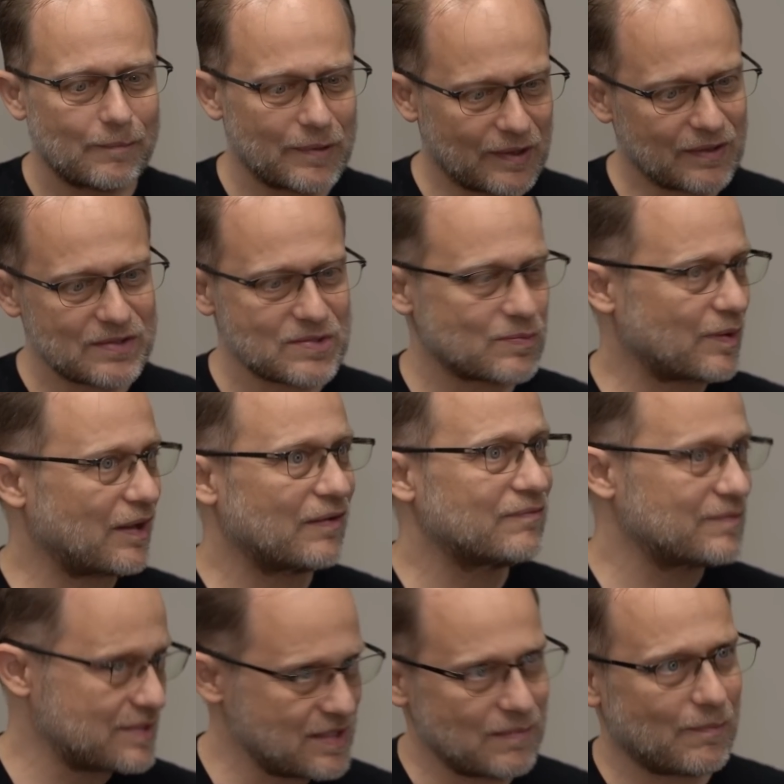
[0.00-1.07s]
because we
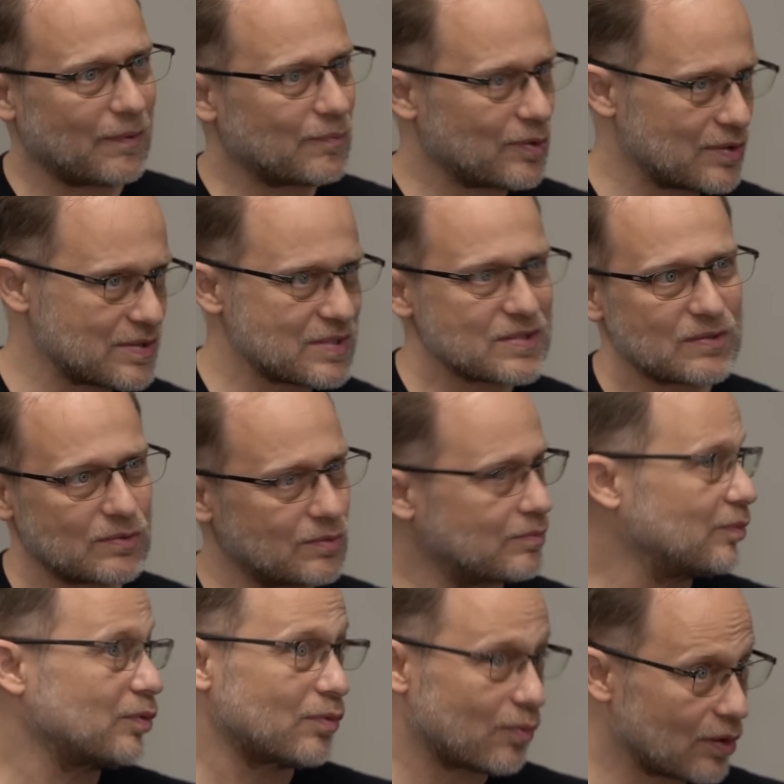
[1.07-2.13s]
have team members who
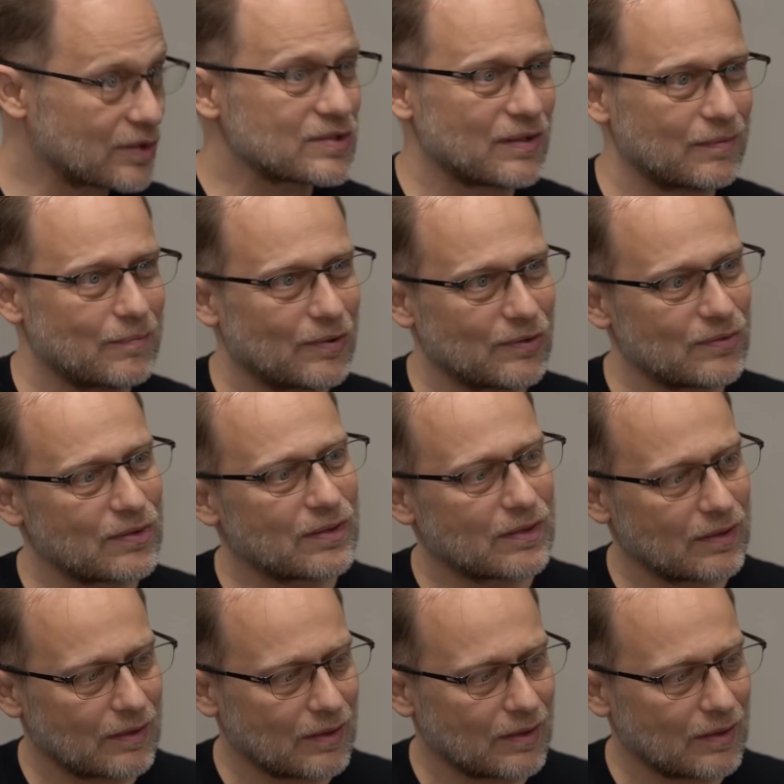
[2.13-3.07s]
worked on both.